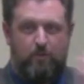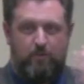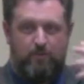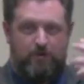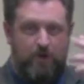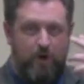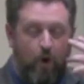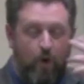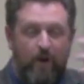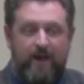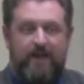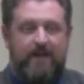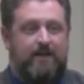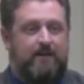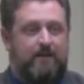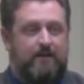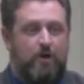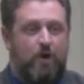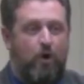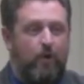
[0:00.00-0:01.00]
knowing
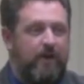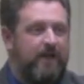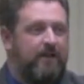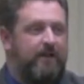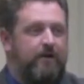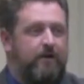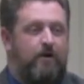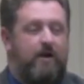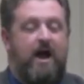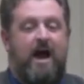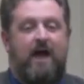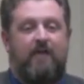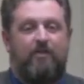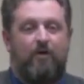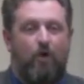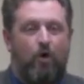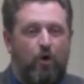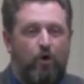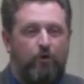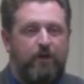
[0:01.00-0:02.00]
it, knowingly or not,
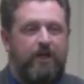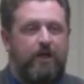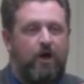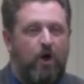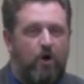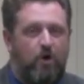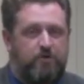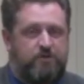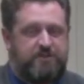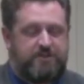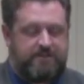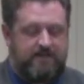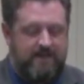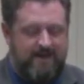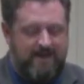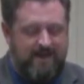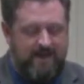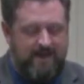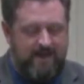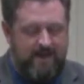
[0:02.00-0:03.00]
the Holy Ghost
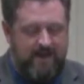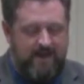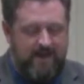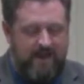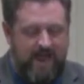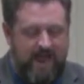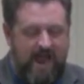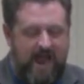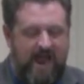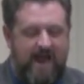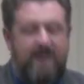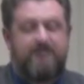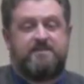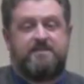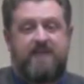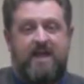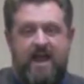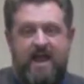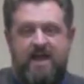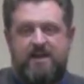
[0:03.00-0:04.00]

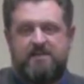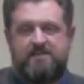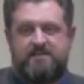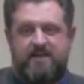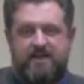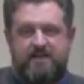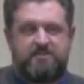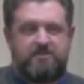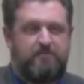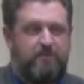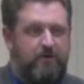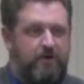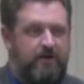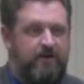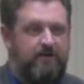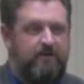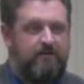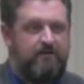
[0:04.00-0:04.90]
adds Hannah's testimony